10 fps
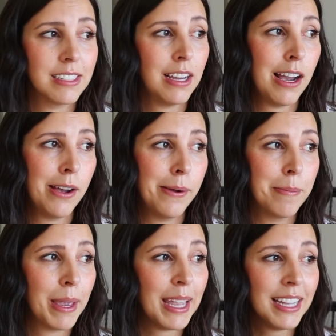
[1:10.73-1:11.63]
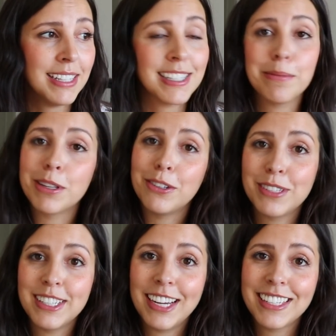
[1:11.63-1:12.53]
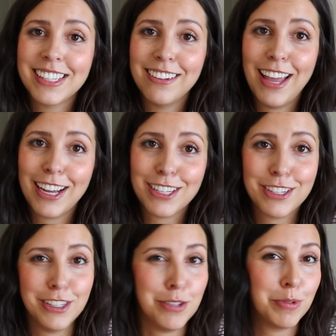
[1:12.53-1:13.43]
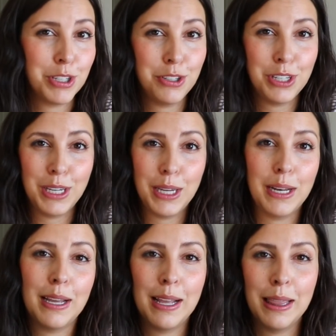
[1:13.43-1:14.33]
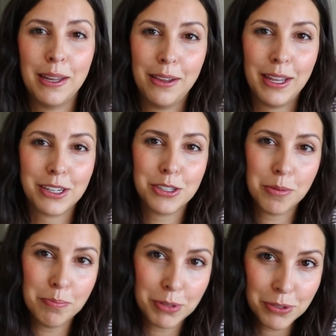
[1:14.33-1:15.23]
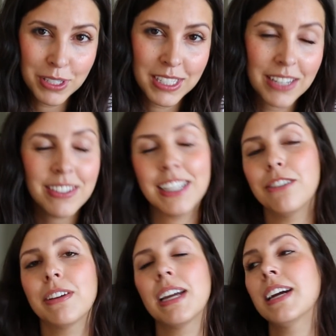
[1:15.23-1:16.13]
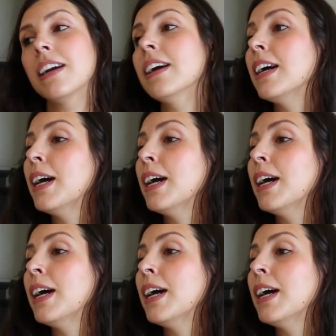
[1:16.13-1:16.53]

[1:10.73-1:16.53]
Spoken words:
and some of those nice little extras when you need a little extra boost of self-care.